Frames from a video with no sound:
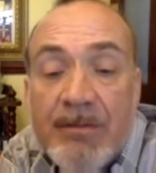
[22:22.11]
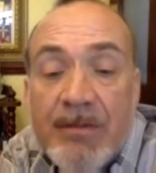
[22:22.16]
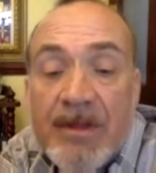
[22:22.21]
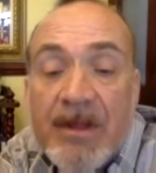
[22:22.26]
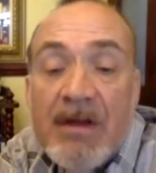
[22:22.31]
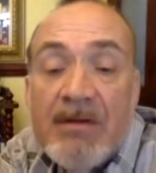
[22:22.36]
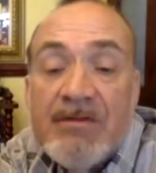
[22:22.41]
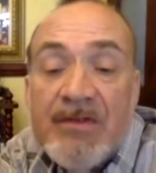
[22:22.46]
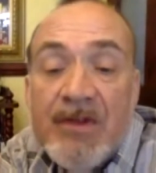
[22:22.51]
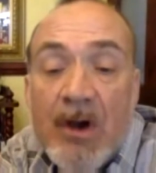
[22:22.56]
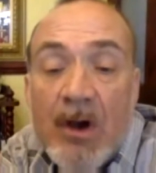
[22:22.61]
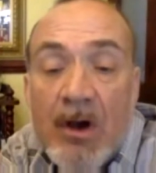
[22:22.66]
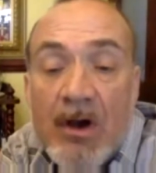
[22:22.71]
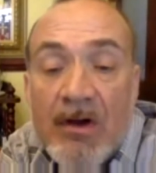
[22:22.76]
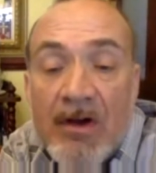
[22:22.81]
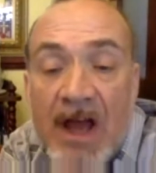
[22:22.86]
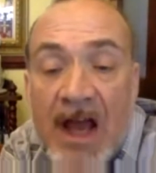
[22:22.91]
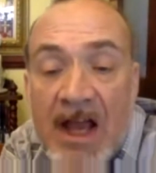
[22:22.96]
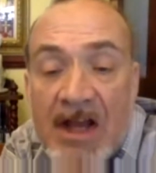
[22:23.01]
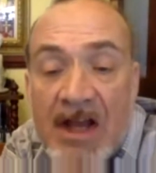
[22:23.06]
comes the
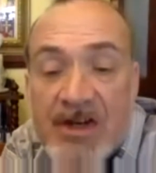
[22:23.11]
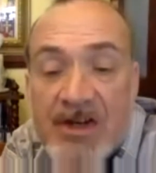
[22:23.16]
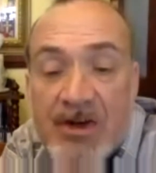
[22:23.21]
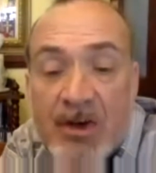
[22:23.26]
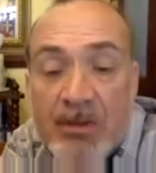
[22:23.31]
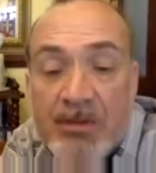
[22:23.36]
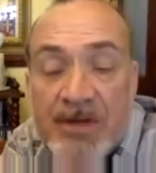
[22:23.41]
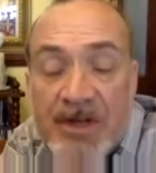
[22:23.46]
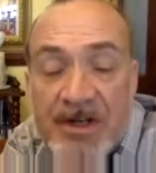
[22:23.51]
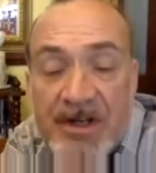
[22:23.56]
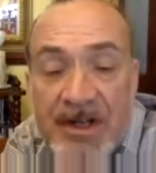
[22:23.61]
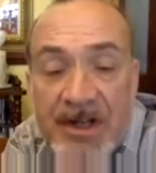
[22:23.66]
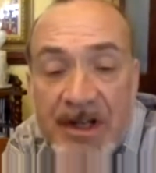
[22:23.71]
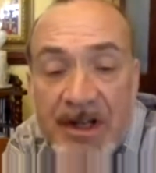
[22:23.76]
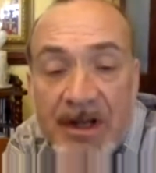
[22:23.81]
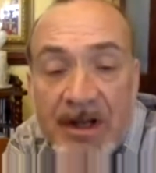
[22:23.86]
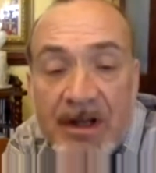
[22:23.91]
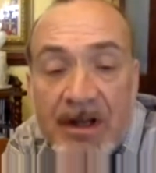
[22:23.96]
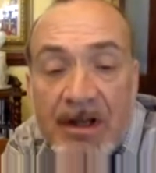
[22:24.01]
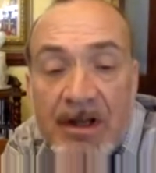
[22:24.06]
actual object
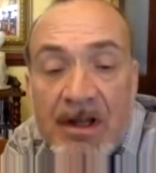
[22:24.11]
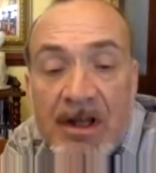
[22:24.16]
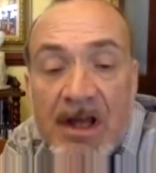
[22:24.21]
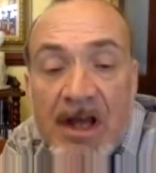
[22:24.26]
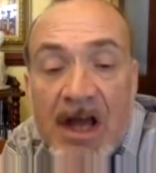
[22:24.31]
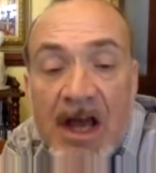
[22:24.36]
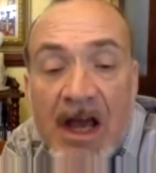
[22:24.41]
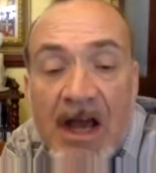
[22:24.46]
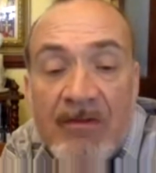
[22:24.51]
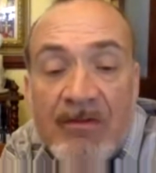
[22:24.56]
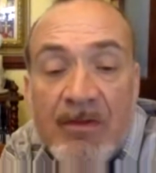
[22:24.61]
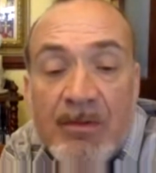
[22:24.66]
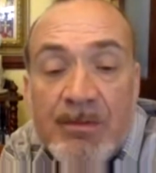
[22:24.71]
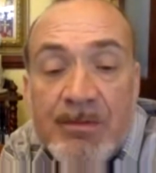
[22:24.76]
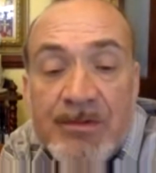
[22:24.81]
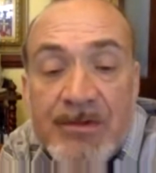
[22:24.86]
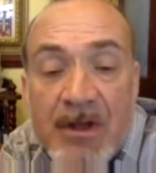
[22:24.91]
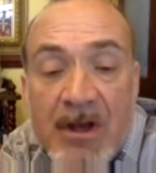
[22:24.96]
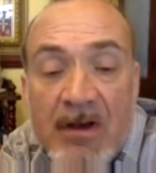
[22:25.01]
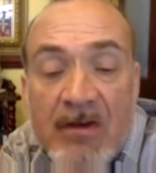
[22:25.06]
here, and the
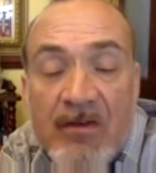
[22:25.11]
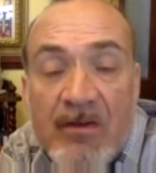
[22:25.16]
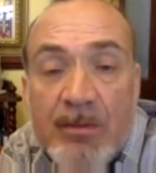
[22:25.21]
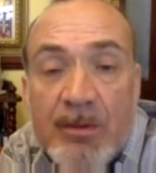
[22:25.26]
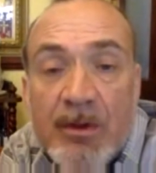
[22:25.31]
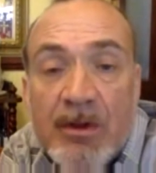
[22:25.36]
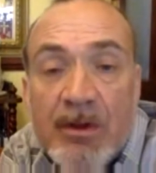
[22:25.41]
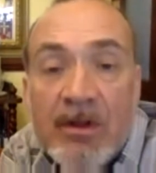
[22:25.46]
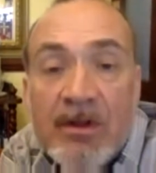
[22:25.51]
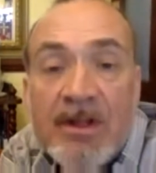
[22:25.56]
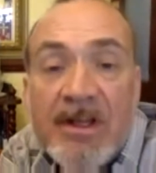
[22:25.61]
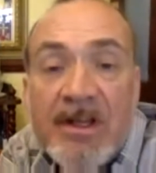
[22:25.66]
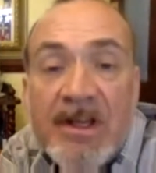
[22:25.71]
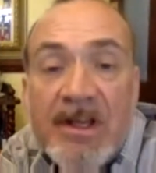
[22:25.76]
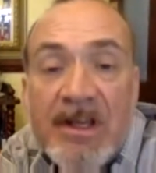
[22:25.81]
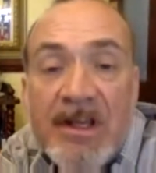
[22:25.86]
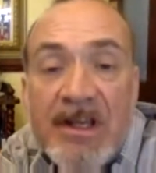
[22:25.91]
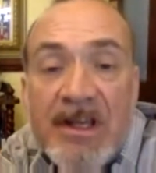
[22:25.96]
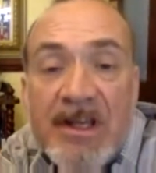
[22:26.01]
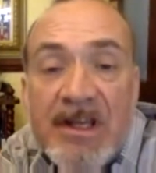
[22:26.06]
observable
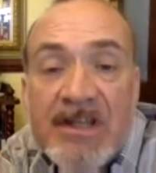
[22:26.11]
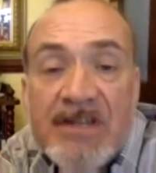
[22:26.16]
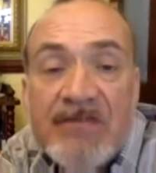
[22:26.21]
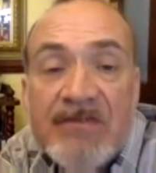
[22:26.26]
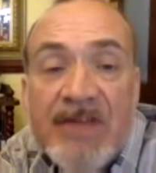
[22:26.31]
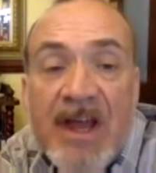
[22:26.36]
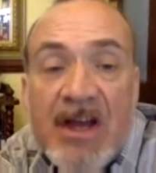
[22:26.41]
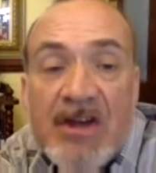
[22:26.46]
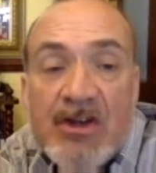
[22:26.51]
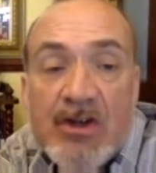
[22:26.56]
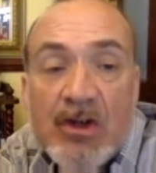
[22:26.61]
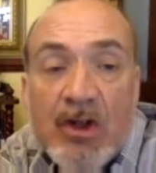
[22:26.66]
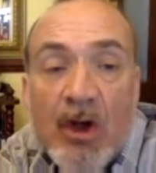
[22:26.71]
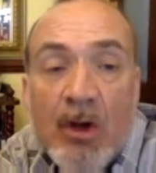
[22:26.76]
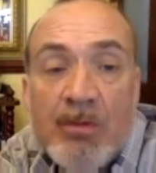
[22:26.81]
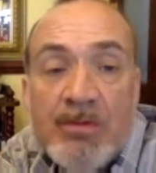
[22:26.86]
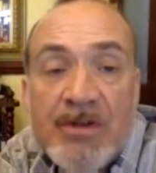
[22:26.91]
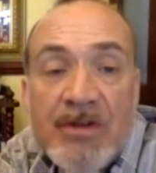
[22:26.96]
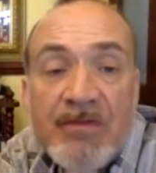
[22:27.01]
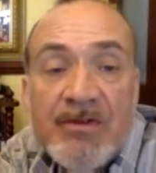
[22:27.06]
is the actual
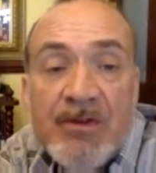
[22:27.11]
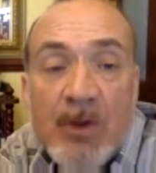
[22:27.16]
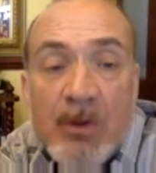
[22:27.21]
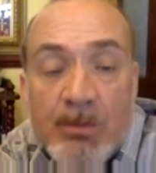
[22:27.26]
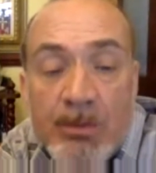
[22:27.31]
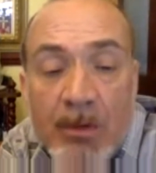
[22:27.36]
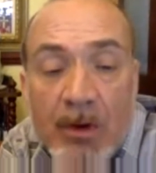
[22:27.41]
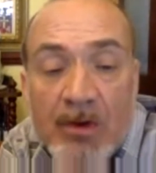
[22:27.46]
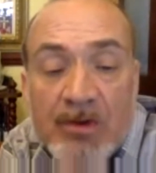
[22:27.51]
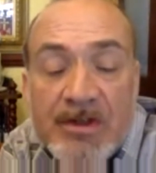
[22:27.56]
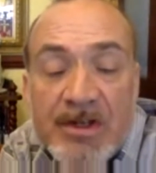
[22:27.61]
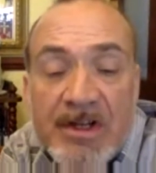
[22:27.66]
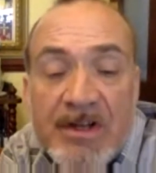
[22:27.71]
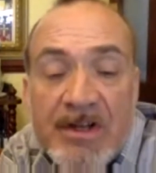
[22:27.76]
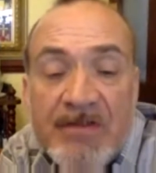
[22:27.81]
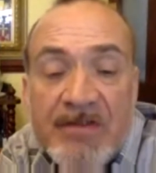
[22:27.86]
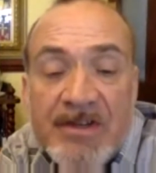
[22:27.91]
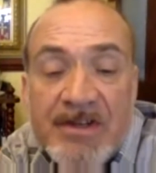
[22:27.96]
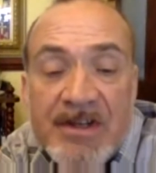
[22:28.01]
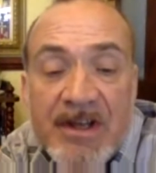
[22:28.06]
object, the dogbot
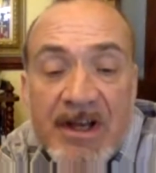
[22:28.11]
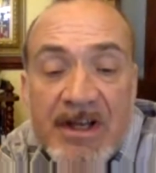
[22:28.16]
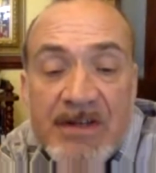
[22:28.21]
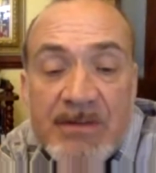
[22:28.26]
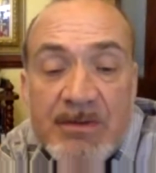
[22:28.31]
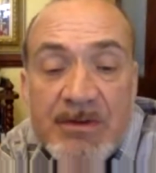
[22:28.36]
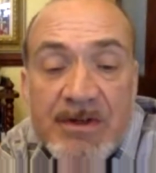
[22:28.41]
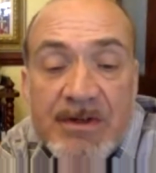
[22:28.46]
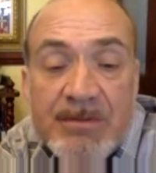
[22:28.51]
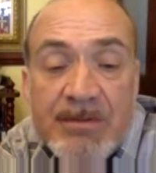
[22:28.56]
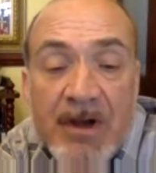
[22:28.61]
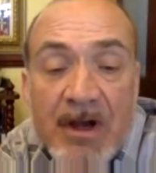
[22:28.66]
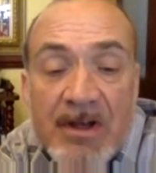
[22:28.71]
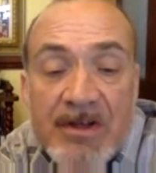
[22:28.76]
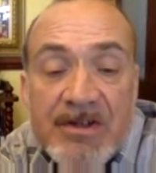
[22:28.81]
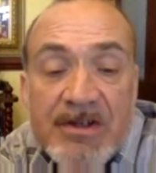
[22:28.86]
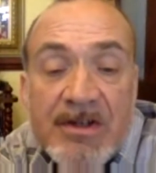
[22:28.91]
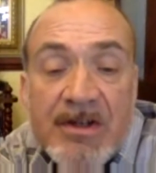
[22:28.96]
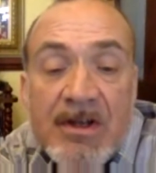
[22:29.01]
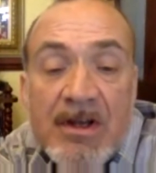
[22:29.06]
in this case, which is
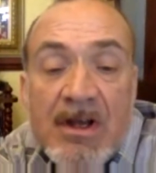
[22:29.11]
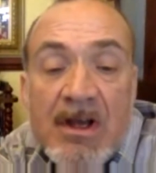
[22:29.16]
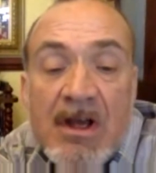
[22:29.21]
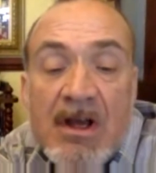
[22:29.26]
passed.